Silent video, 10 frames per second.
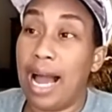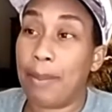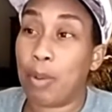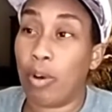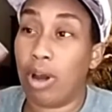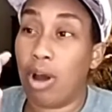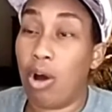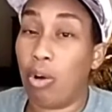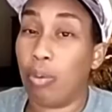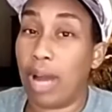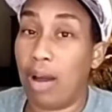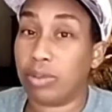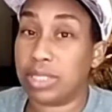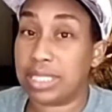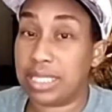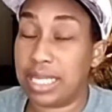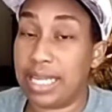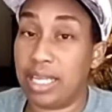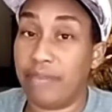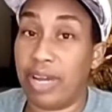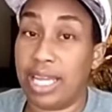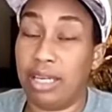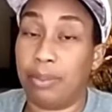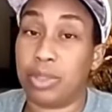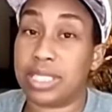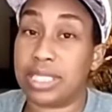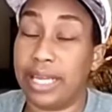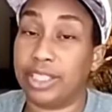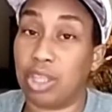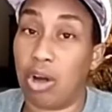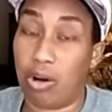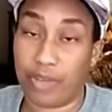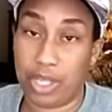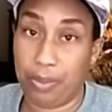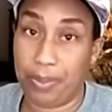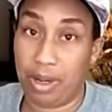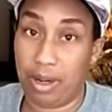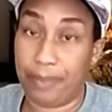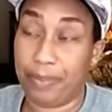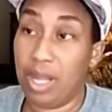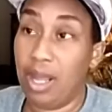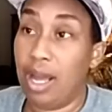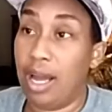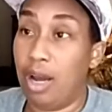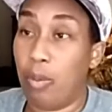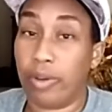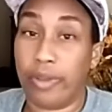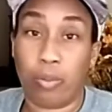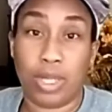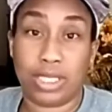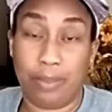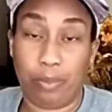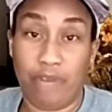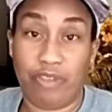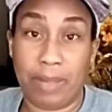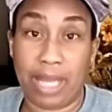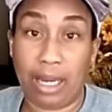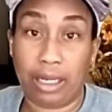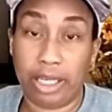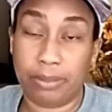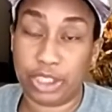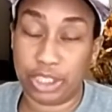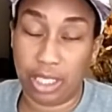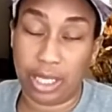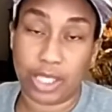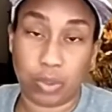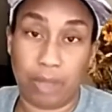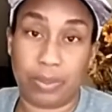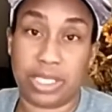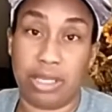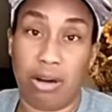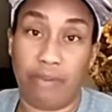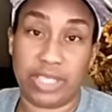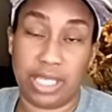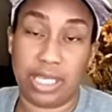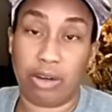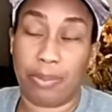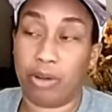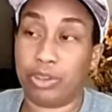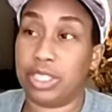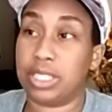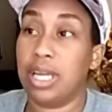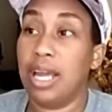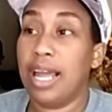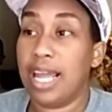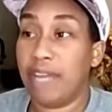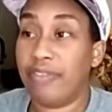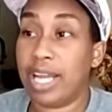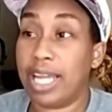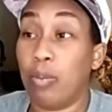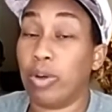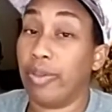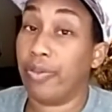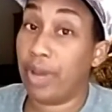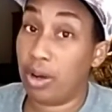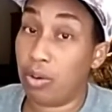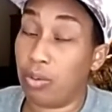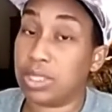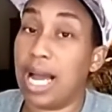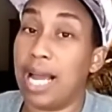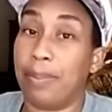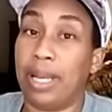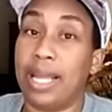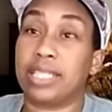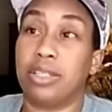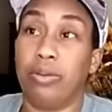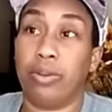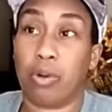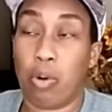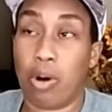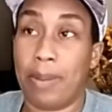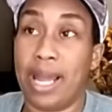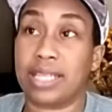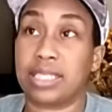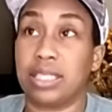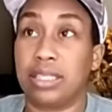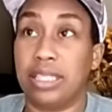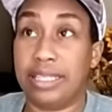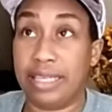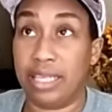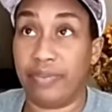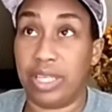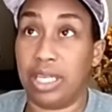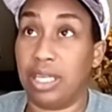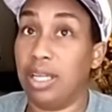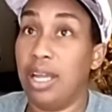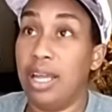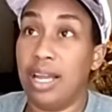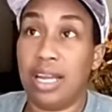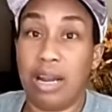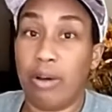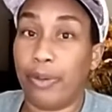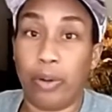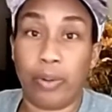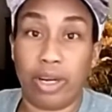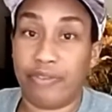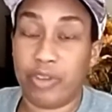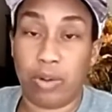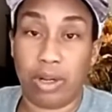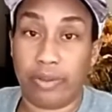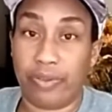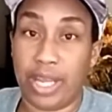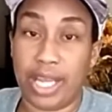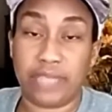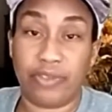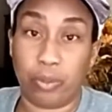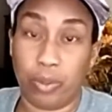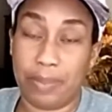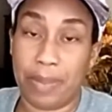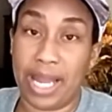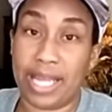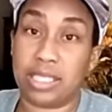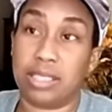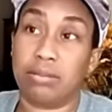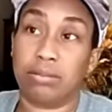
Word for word: I'm going to hold out to see if I get a percentage off coupon. Um, one of the ones that print from the Catalina machine, like 20% off a $10 purchase. If I get one of those, I plan to do the Carmex, the Nivea, and I'll throw in a few other things for rebate